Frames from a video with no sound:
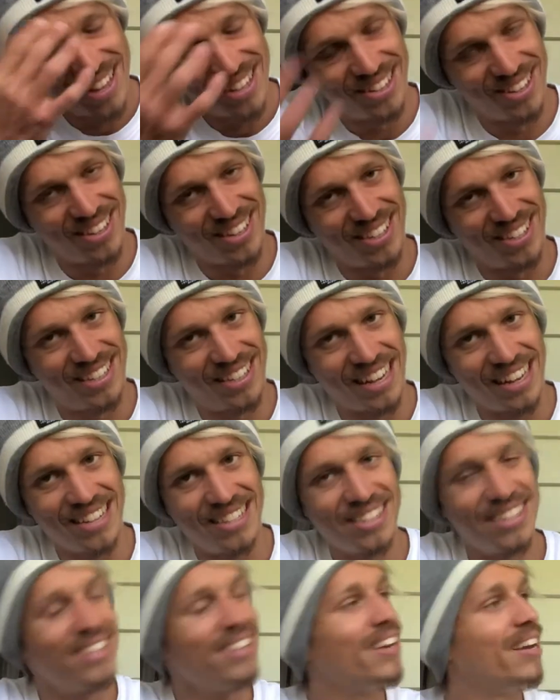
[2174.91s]
the
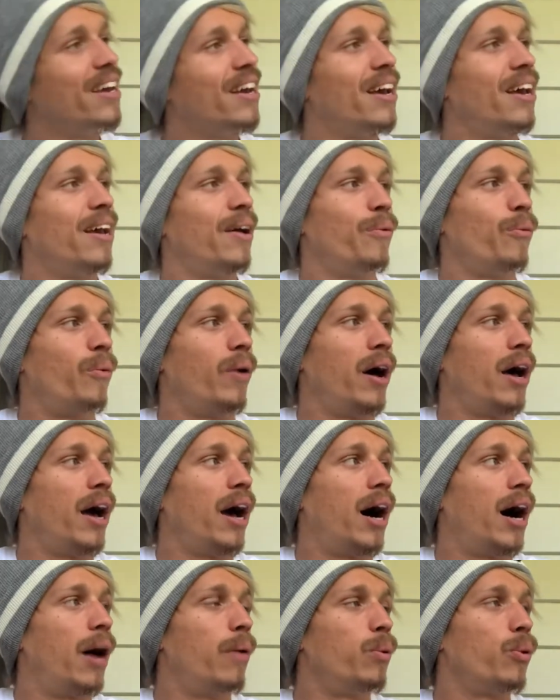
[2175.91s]
season, where
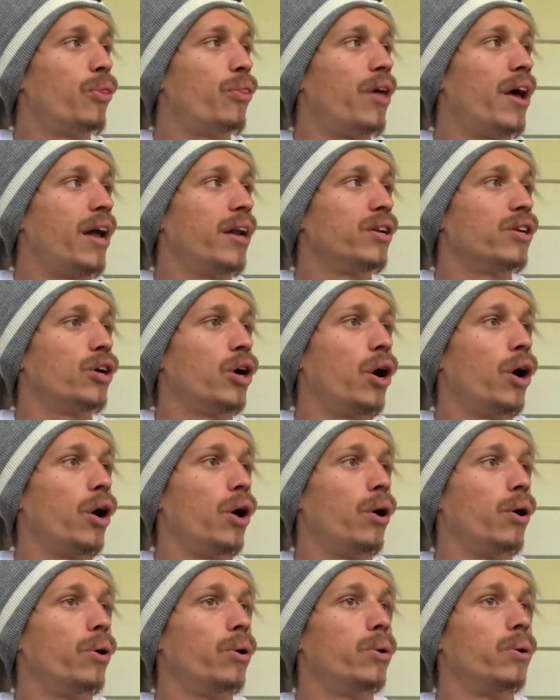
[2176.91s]
I will then
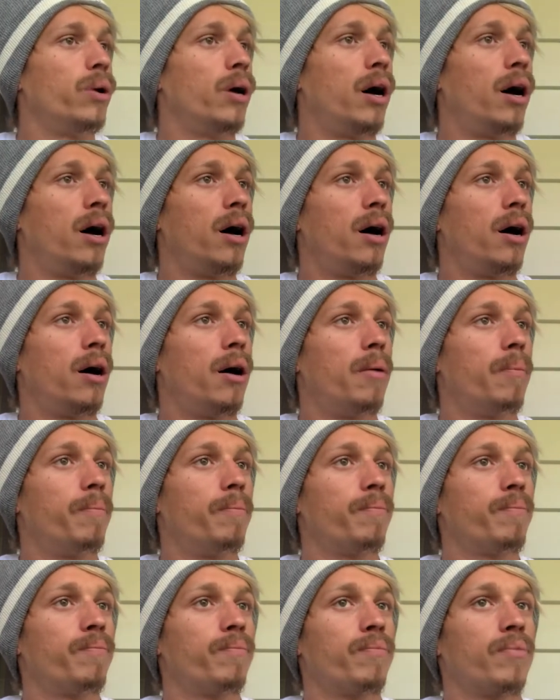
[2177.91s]
go
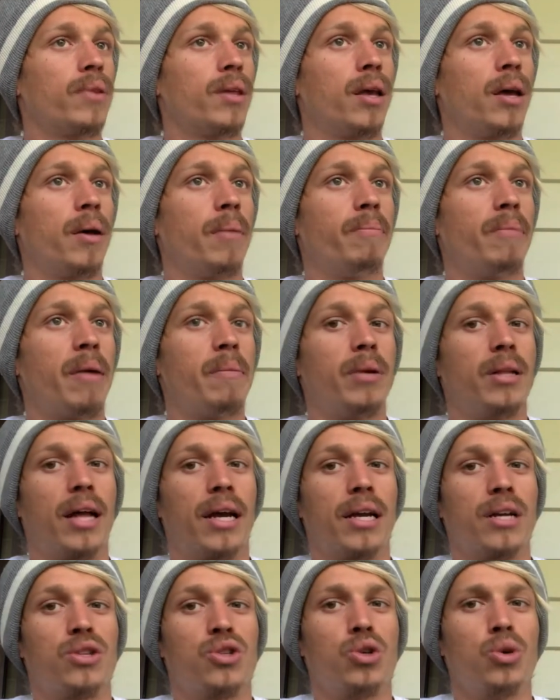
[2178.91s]
maybe like
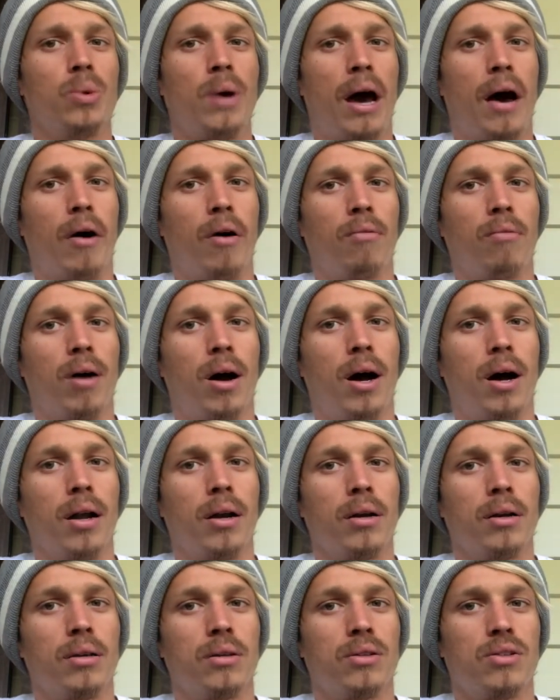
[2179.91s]
a 2-hour run,
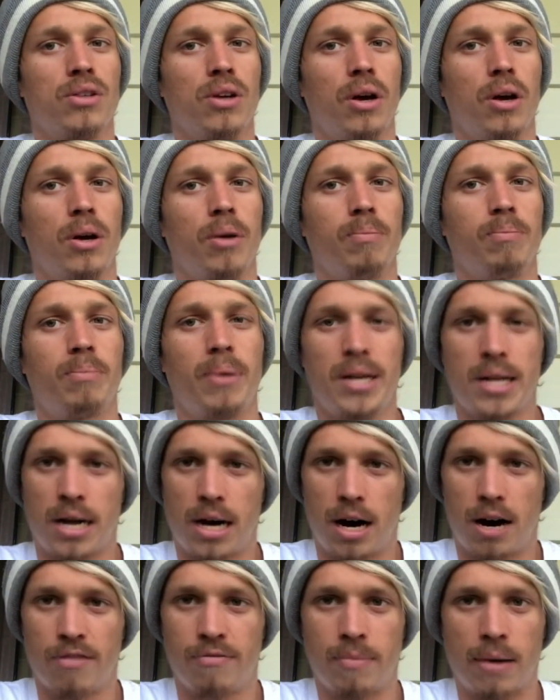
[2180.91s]
so better
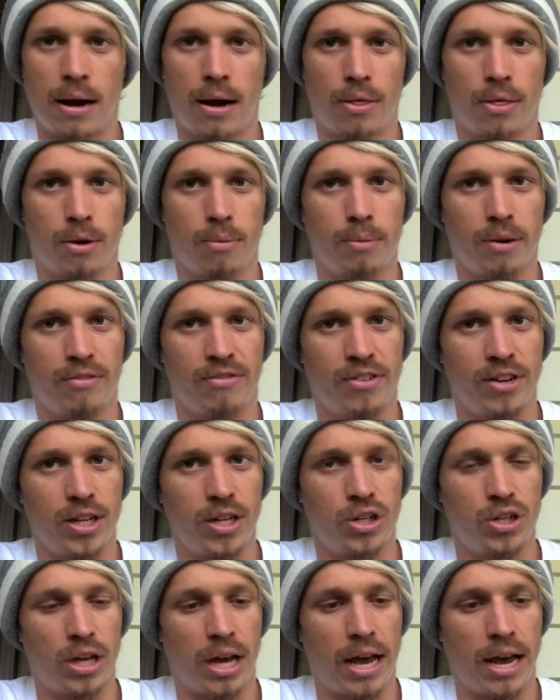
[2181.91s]
half marathon, but
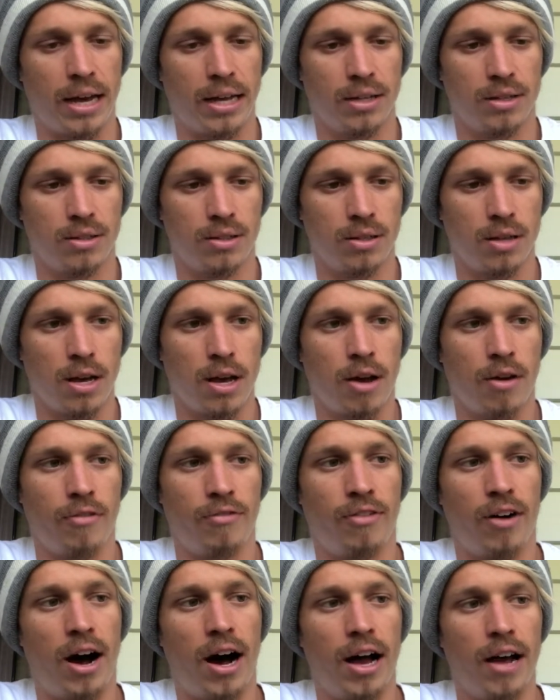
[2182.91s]
finish as
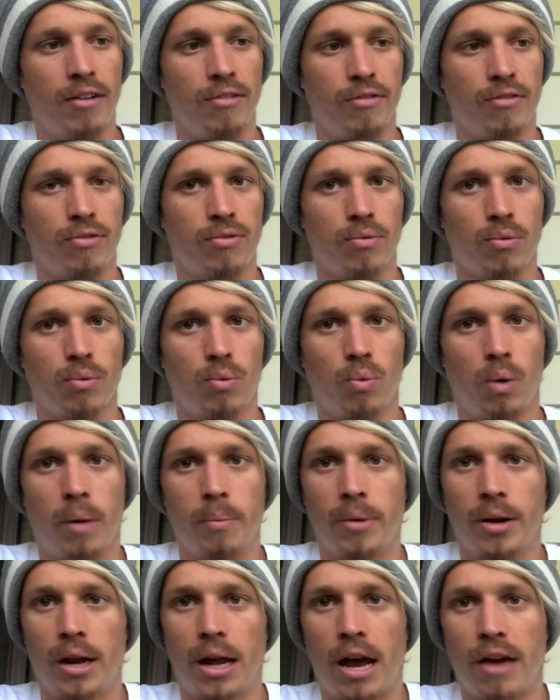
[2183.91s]
5
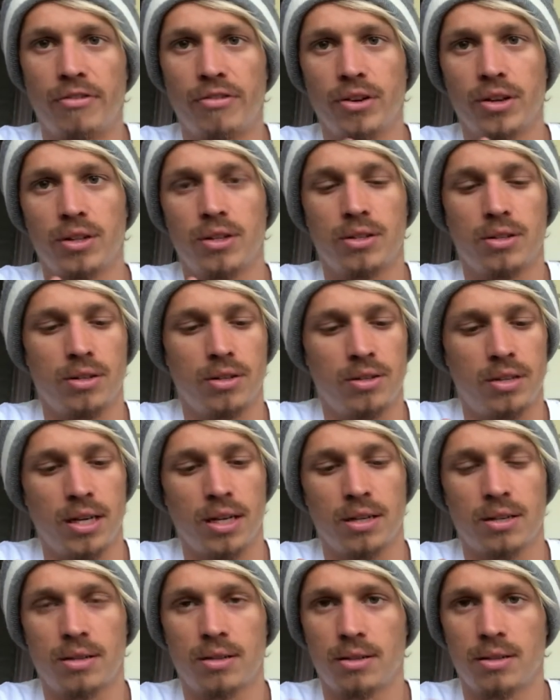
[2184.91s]
1-minute efforts,
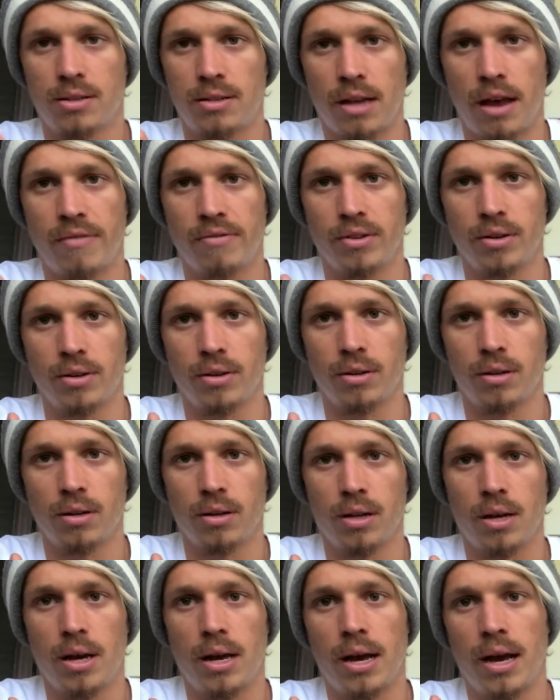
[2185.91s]
6, 7,
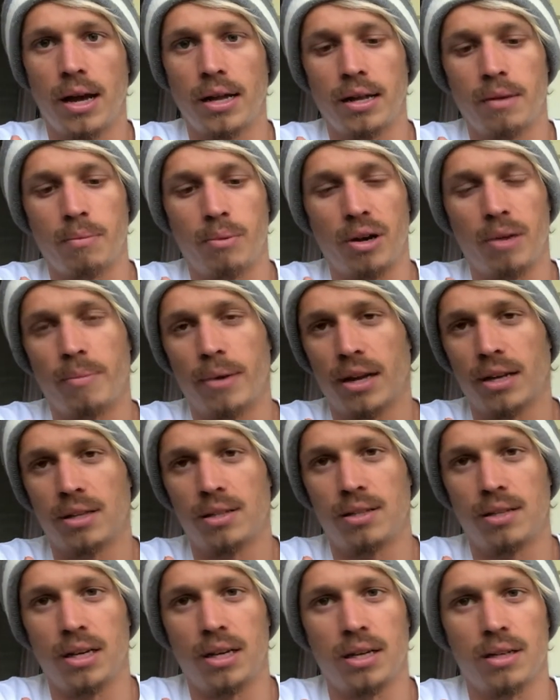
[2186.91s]
and then bring it back to
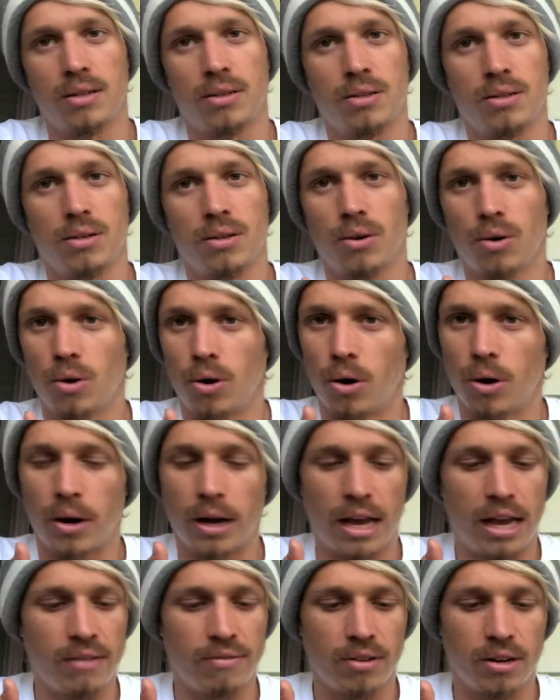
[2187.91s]
6. Or
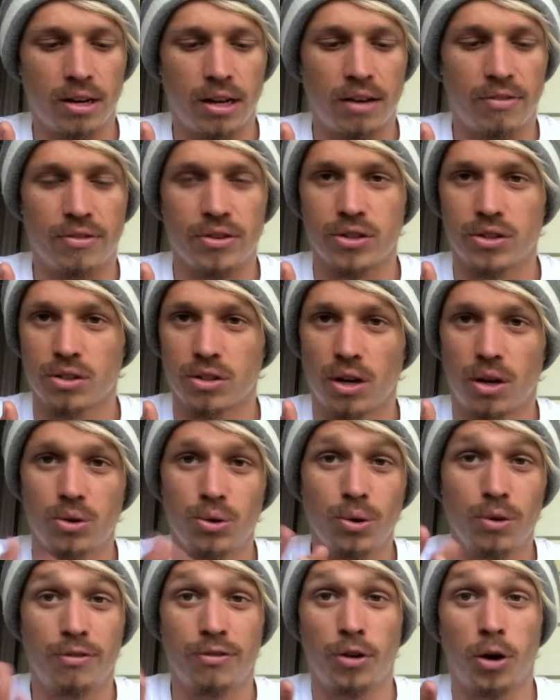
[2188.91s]
even if I'll do
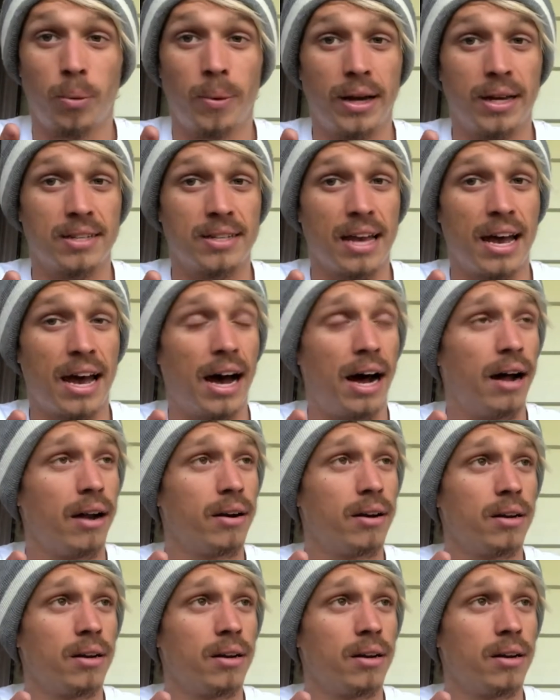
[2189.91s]
it 4 weeks out,